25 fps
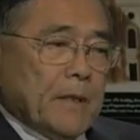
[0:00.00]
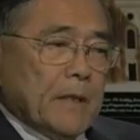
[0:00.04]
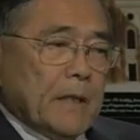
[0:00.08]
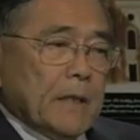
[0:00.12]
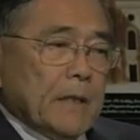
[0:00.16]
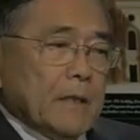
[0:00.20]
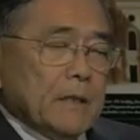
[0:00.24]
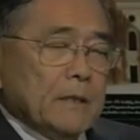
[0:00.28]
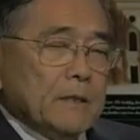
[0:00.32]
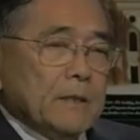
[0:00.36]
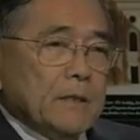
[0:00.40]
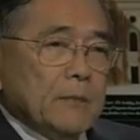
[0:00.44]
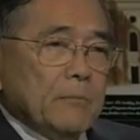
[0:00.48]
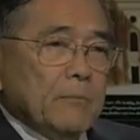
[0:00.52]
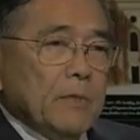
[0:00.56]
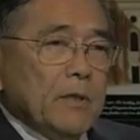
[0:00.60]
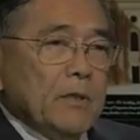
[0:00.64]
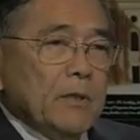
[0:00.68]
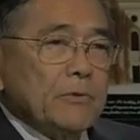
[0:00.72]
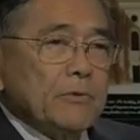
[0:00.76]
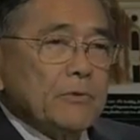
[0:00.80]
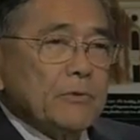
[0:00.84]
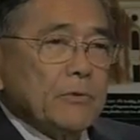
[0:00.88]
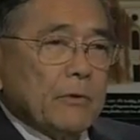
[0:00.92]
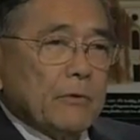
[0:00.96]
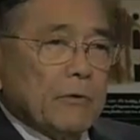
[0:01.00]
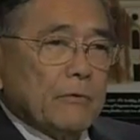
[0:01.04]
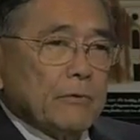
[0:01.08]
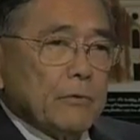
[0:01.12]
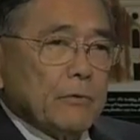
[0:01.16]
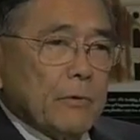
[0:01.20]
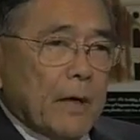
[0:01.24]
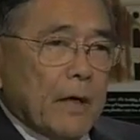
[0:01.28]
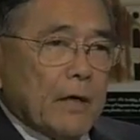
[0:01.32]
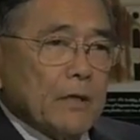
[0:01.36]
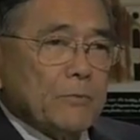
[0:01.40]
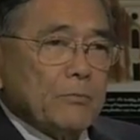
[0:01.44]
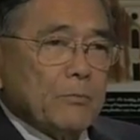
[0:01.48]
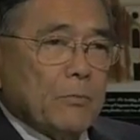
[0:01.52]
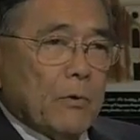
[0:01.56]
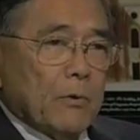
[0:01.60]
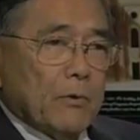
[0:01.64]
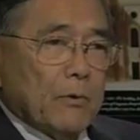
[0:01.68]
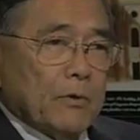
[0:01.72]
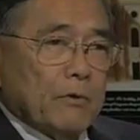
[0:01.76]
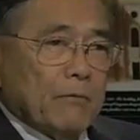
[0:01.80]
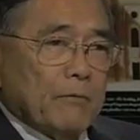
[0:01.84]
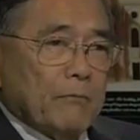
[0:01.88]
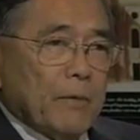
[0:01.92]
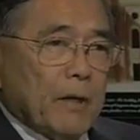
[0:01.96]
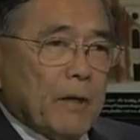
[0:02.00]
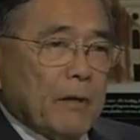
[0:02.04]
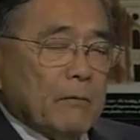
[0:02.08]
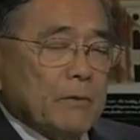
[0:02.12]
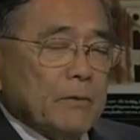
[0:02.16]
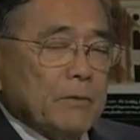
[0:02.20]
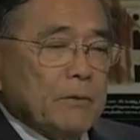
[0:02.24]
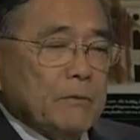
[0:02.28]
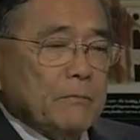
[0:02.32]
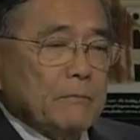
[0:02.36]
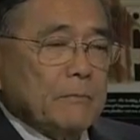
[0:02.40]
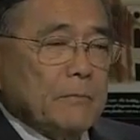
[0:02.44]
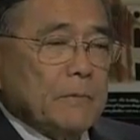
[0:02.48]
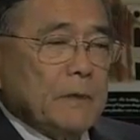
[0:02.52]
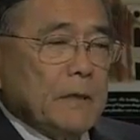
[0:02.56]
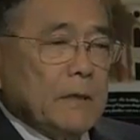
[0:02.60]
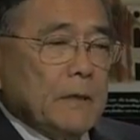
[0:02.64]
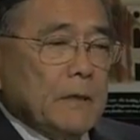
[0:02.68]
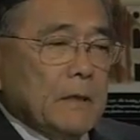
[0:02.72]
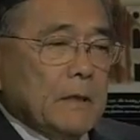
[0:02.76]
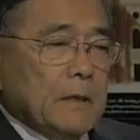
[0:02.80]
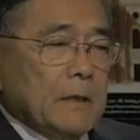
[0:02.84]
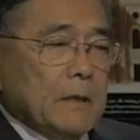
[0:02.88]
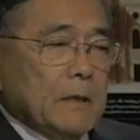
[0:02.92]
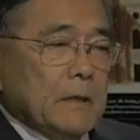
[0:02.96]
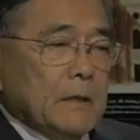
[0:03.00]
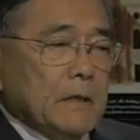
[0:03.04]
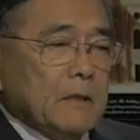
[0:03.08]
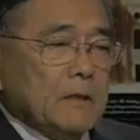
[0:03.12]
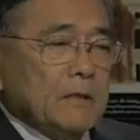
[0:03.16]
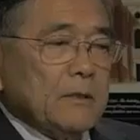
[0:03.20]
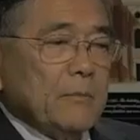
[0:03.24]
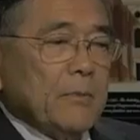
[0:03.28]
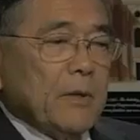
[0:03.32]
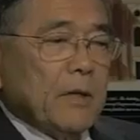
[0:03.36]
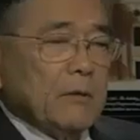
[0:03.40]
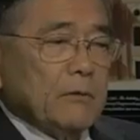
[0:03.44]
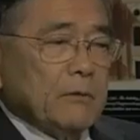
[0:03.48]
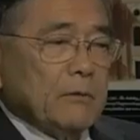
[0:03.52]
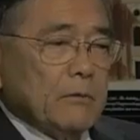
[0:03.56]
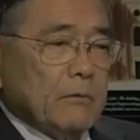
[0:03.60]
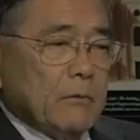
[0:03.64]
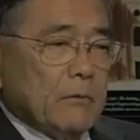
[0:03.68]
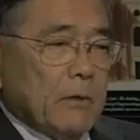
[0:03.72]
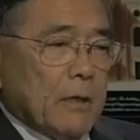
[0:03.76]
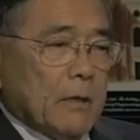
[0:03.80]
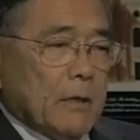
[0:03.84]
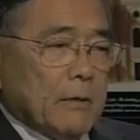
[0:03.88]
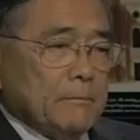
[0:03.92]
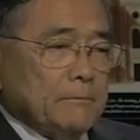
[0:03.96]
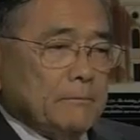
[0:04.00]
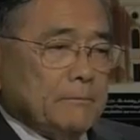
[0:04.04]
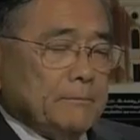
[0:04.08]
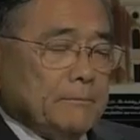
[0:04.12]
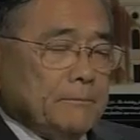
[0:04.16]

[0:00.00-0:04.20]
is the Minister of Transport of Belgium, Isabelle Durant.